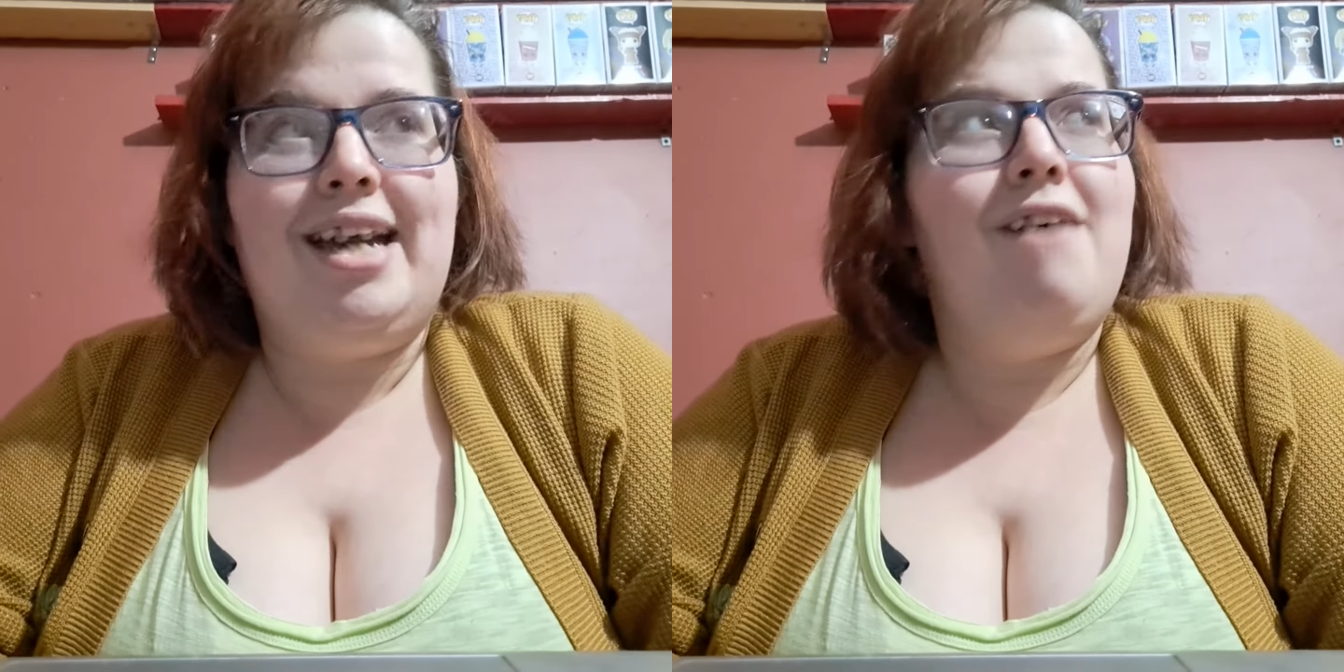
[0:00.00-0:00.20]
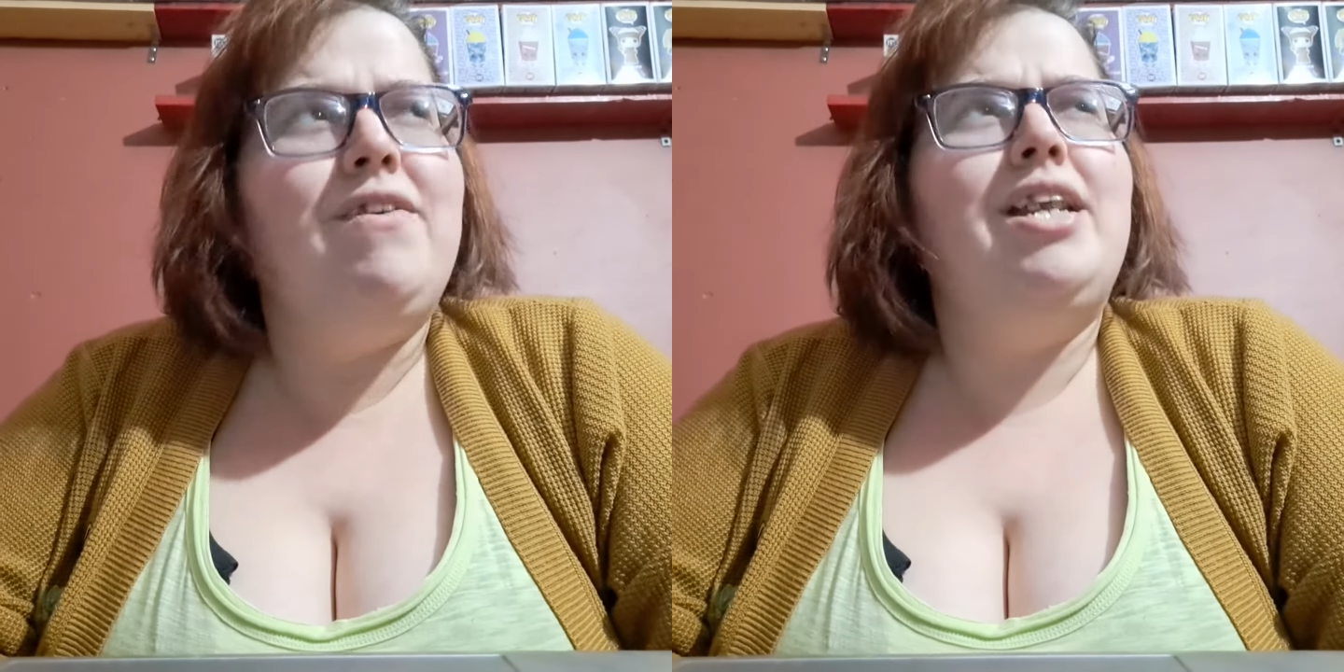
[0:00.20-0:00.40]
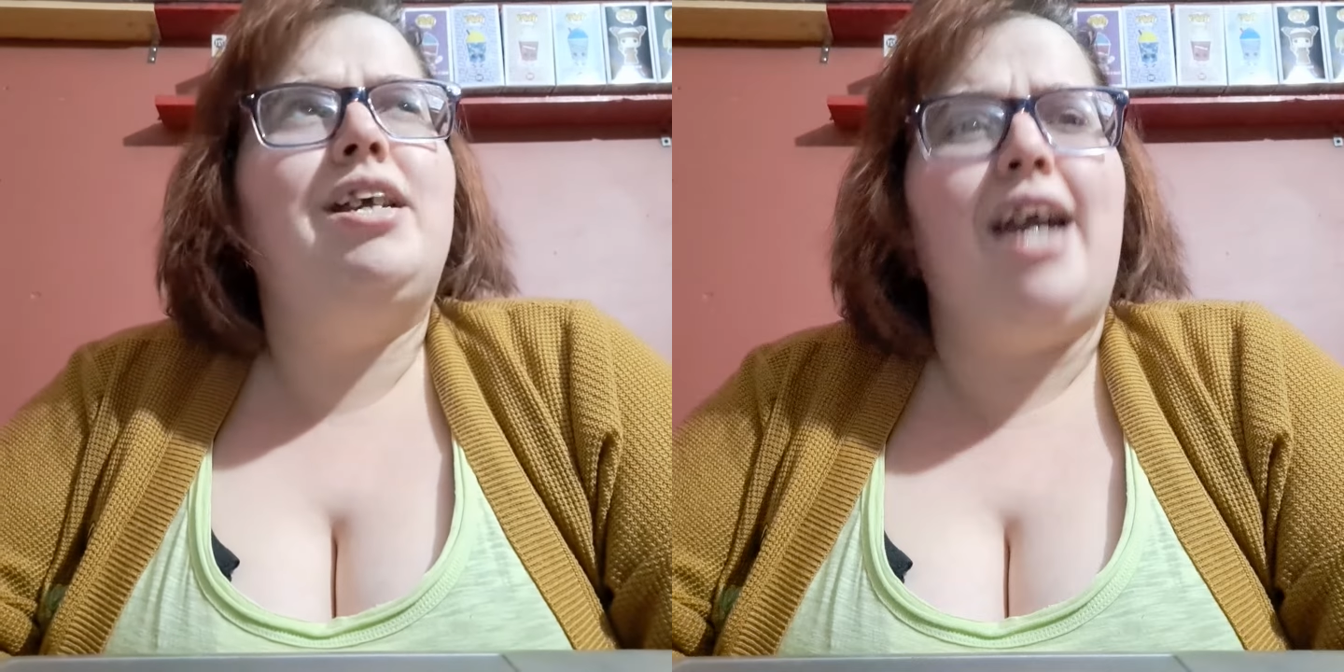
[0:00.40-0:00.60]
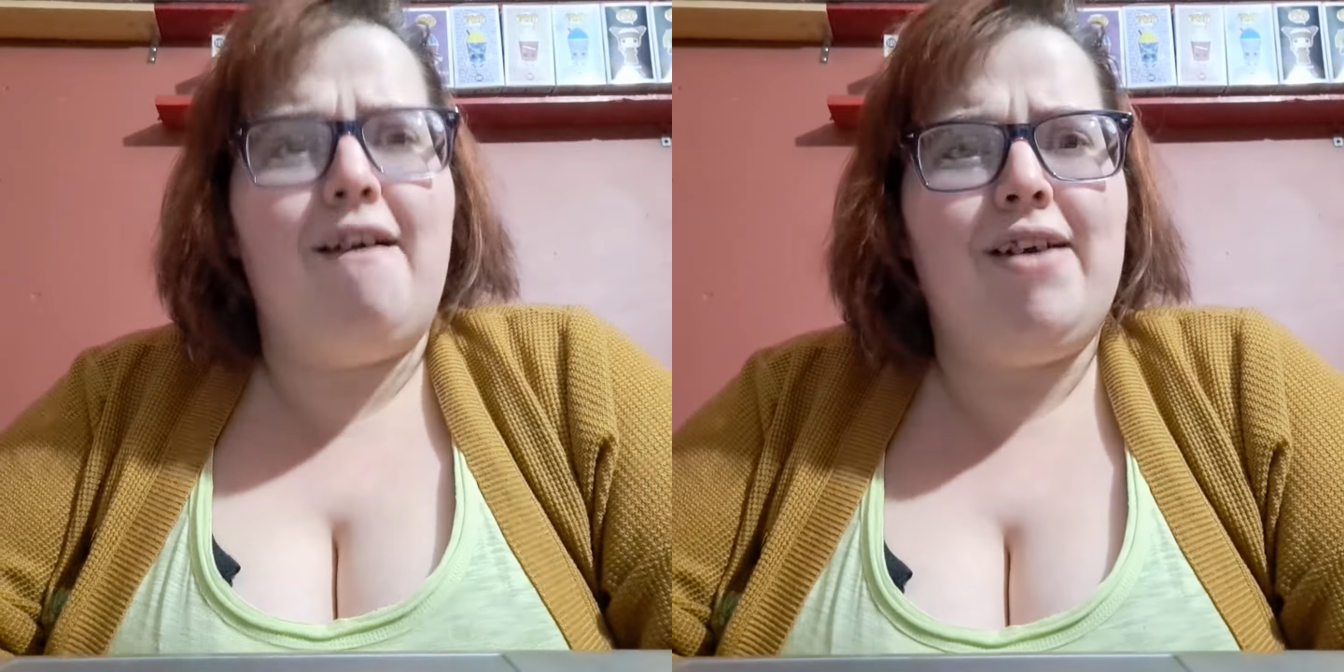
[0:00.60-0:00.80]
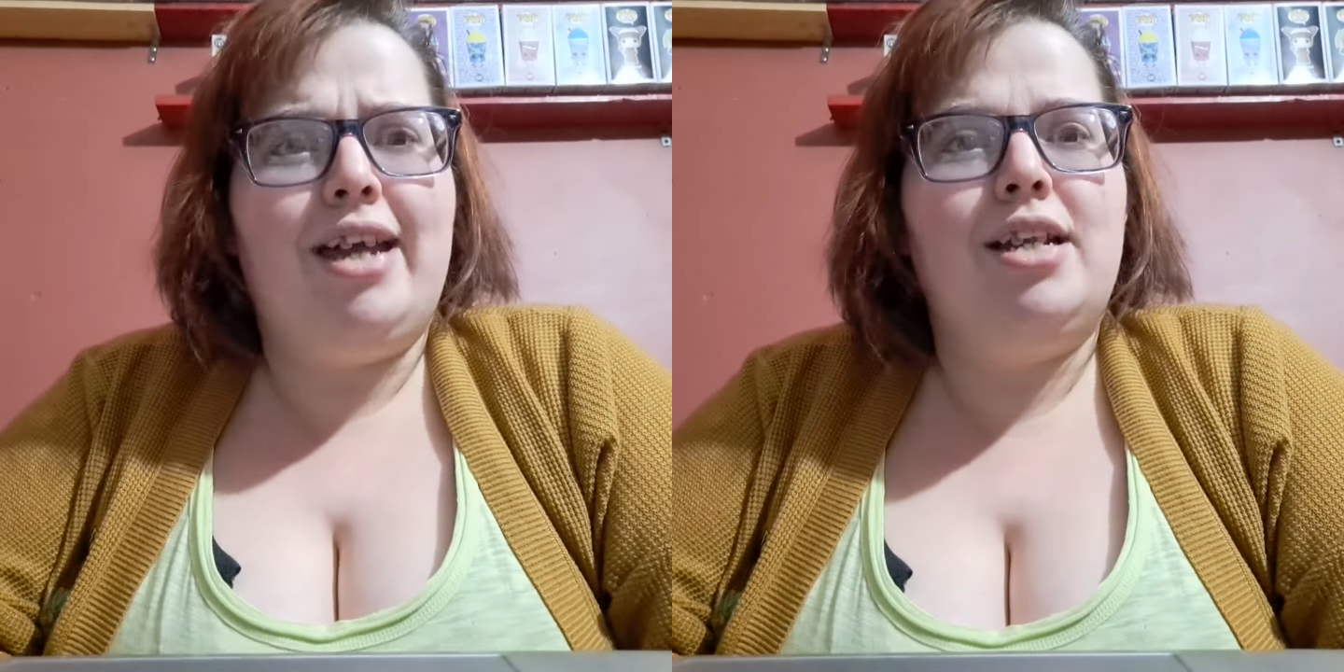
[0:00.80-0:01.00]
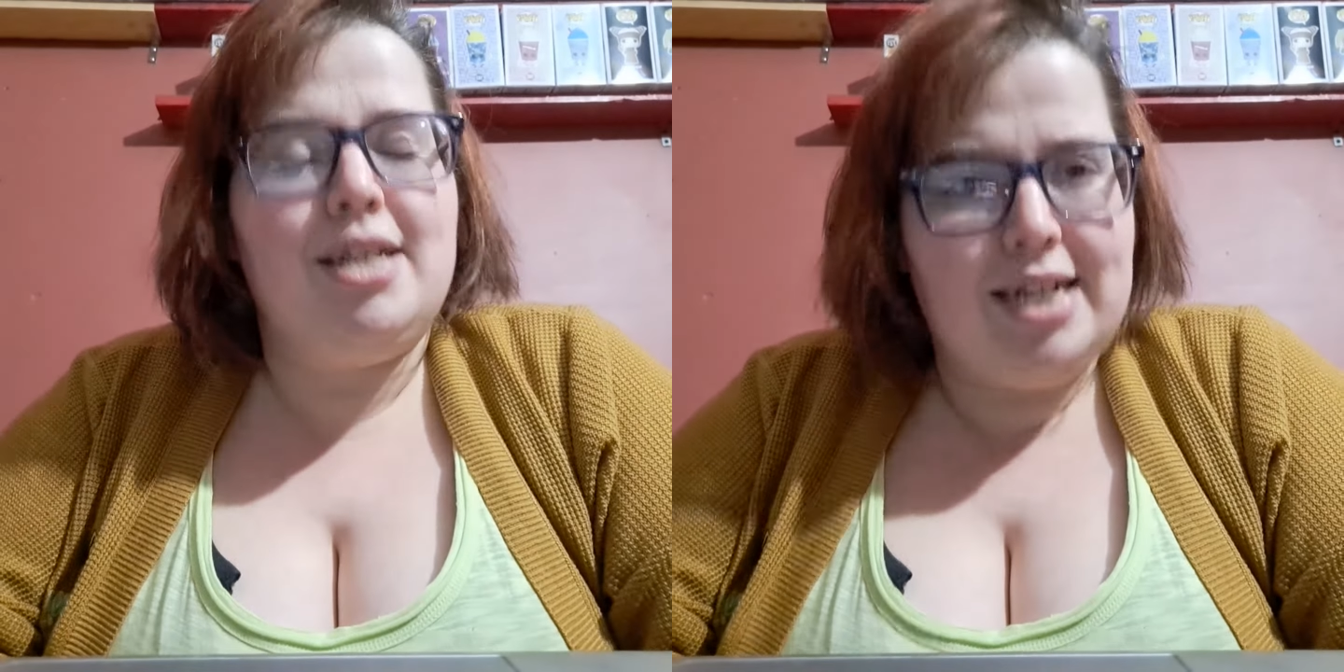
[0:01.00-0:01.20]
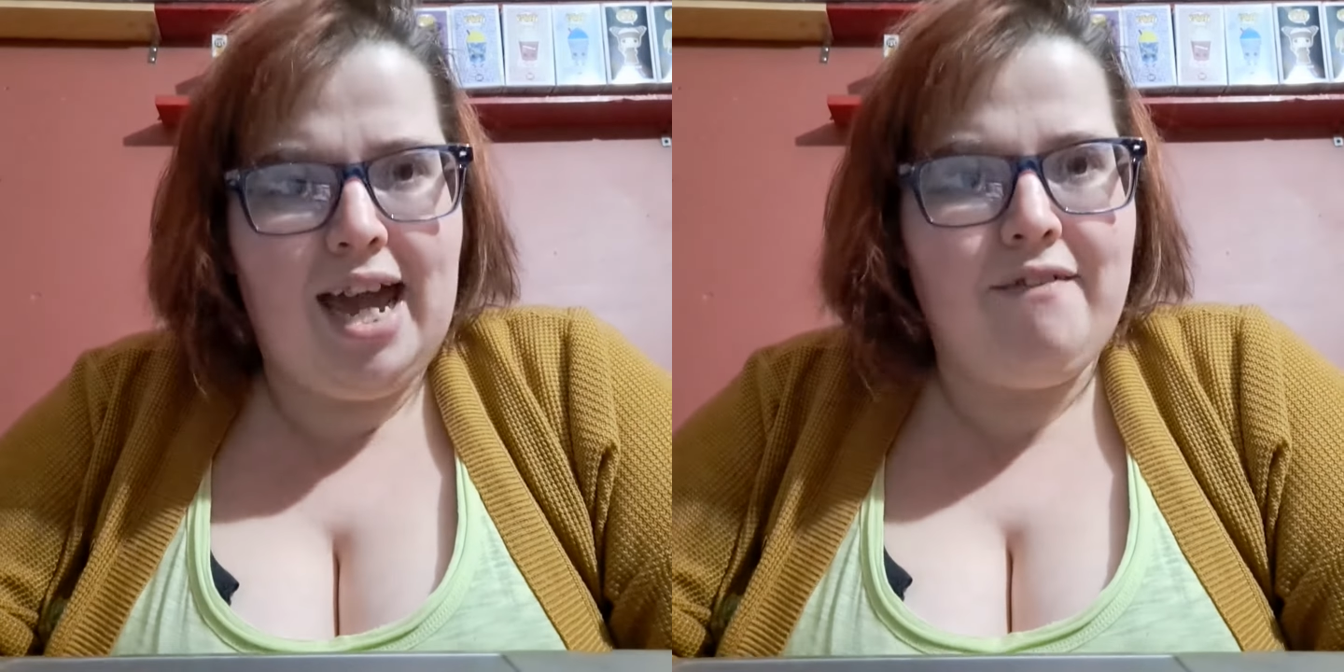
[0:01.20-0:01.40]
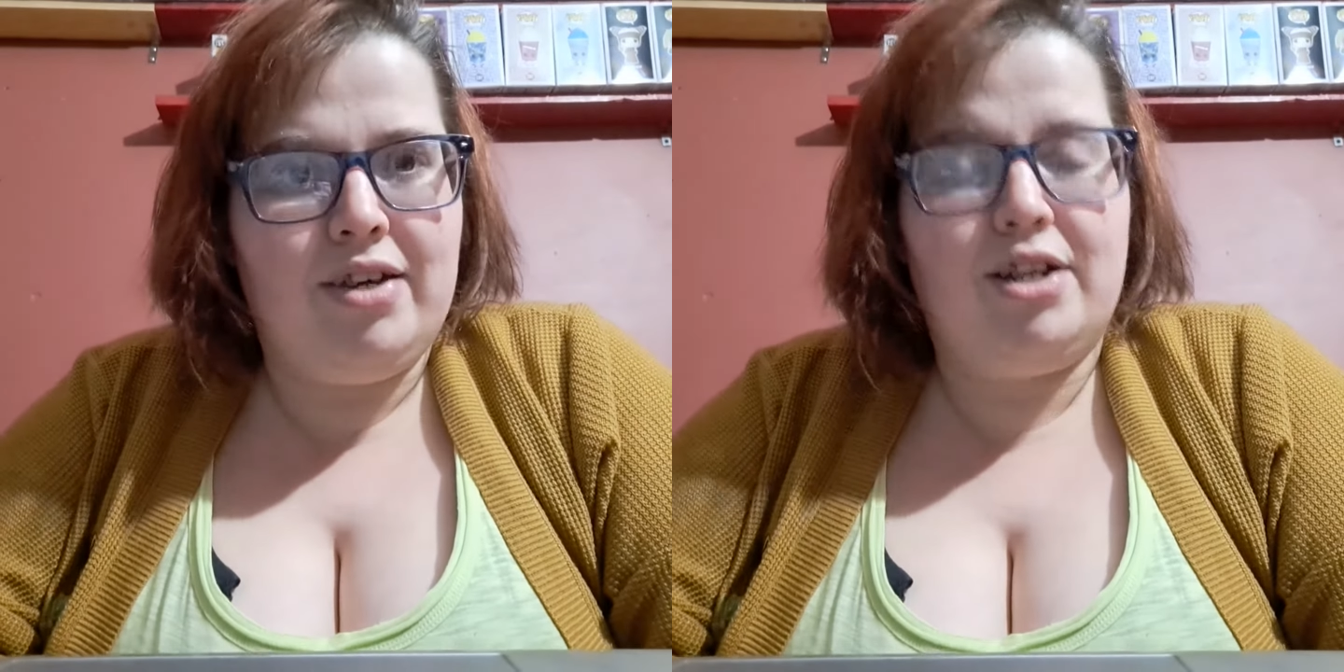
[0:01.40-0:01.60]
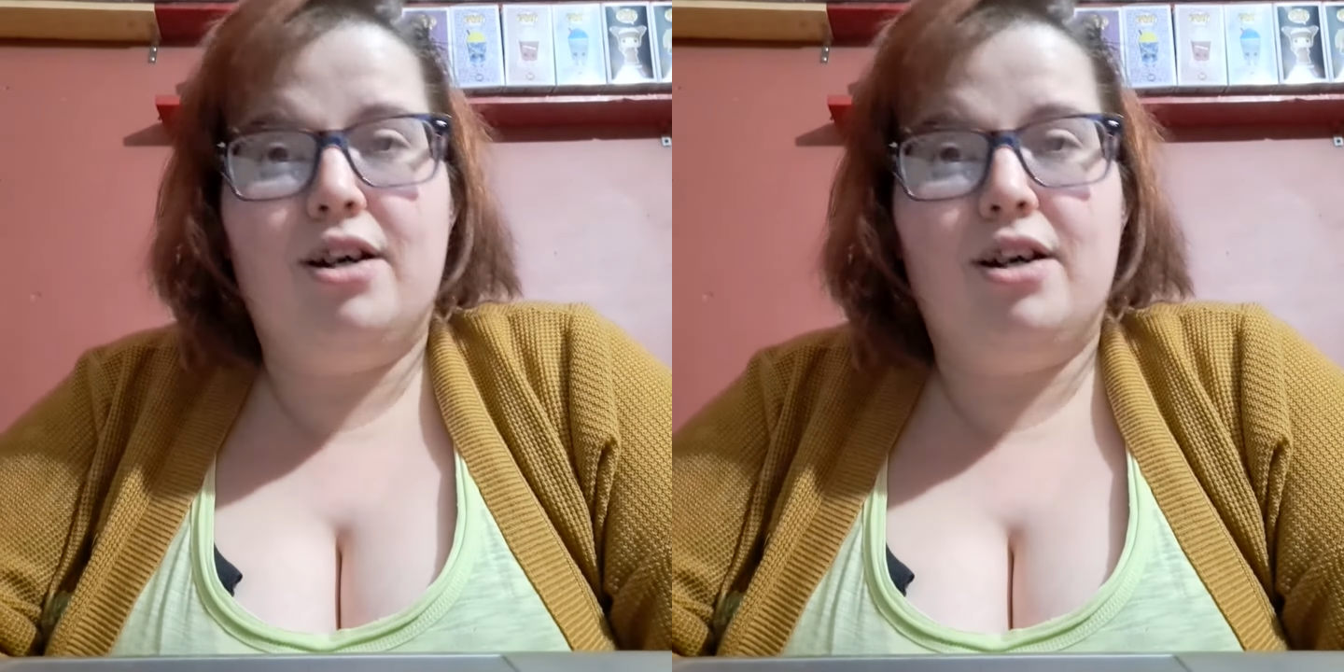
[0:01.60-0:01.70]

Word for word: Kevin, Kevin, Kevin.